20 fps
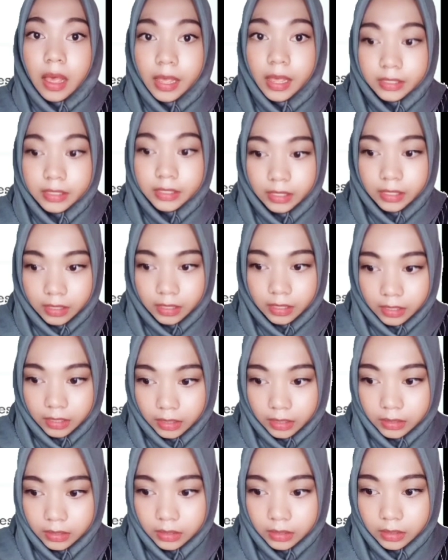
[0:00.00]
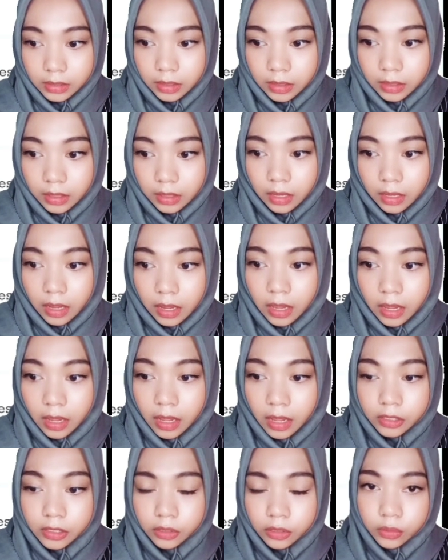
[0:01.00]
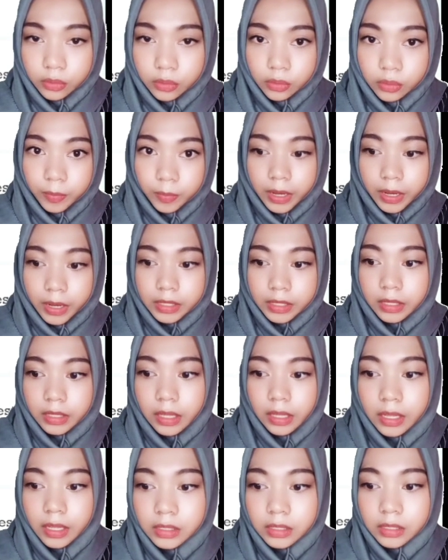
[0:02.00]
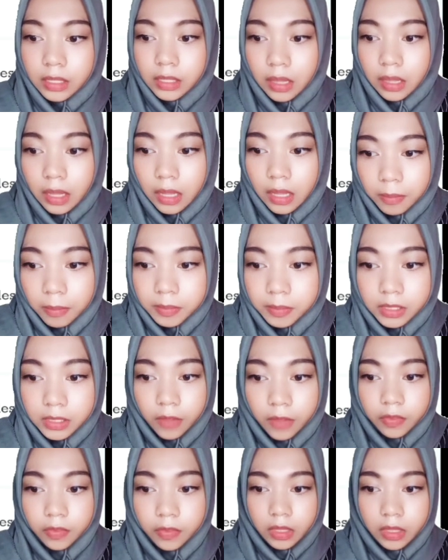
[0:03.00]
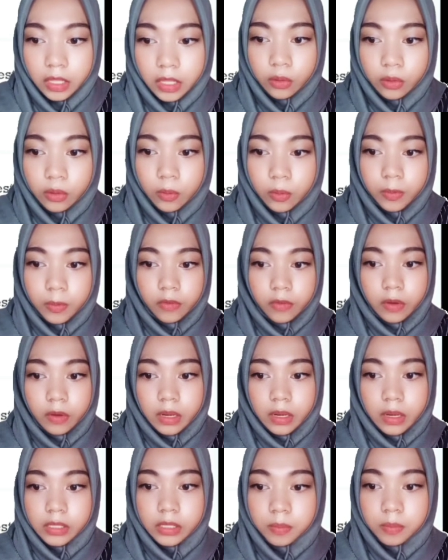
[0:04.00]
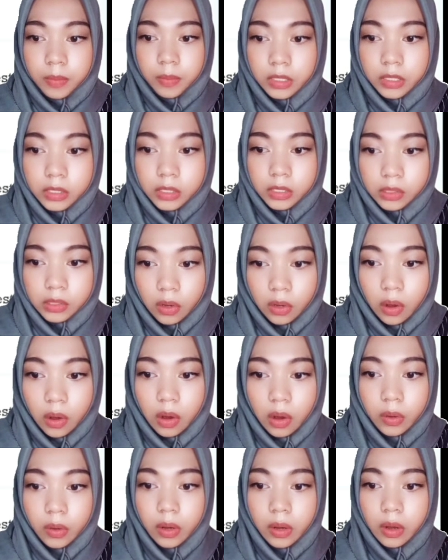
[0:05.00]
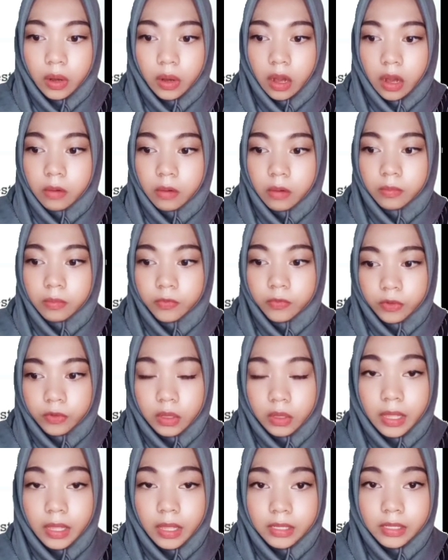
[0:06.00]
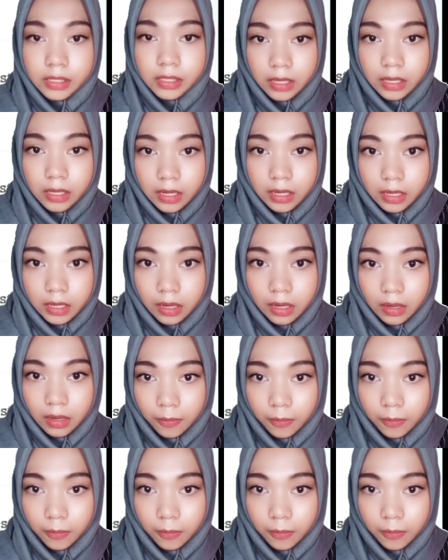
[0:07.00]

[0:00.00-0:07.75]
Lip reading: accidents, and to practice lab safety to prevent spills or other harmful accidents.